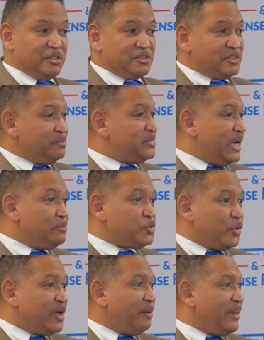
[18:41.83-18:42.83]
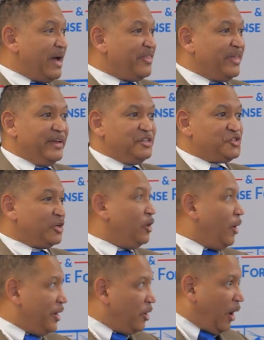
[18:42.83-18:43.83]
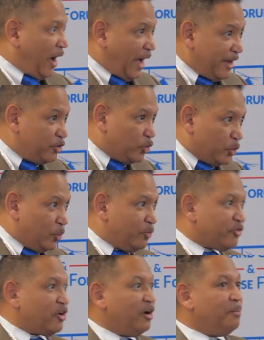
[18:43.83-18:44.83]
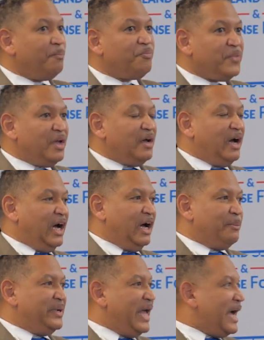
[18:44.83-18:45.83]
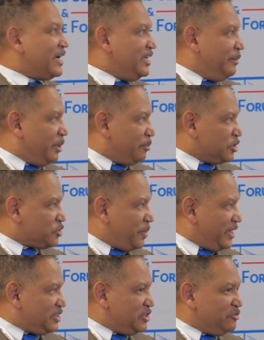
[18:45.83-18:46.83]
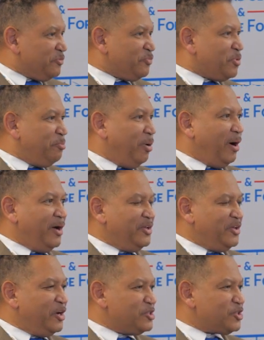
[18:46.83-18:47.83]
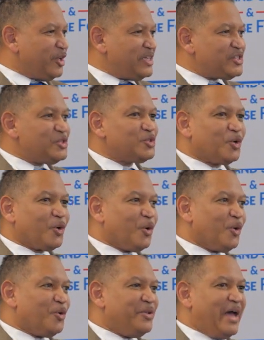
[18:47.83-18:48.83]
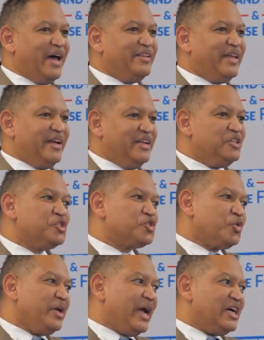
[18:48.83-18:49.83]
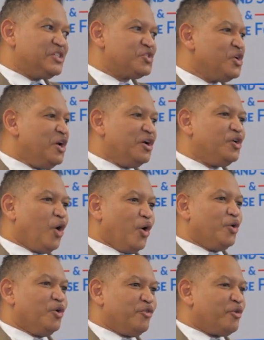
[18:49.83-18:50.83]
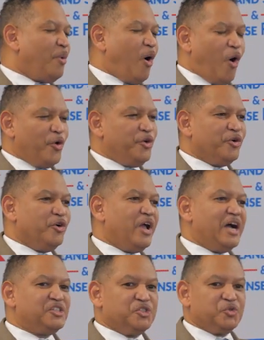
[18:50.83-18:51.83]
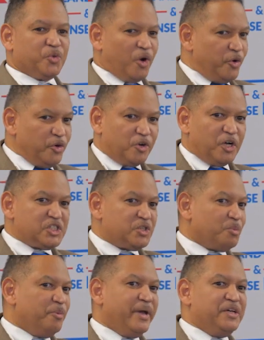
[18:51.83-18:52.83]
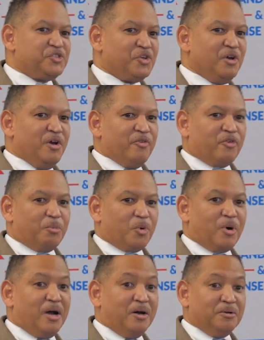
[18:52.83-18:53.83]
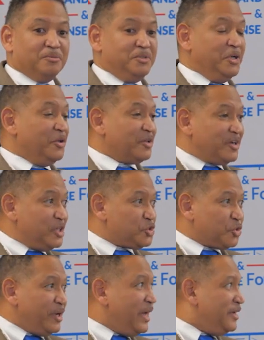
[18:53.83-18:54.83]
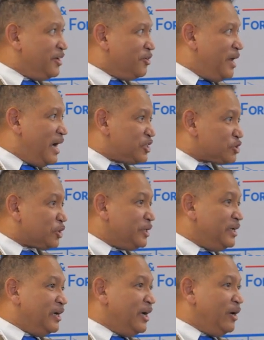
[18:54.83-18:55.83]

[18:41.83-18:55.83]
Sometimes we come at things, I know I do, from an academic perspective, but there's lessons learned that industry has garnered from all your interactions with all your customer base from around, the country and internationally.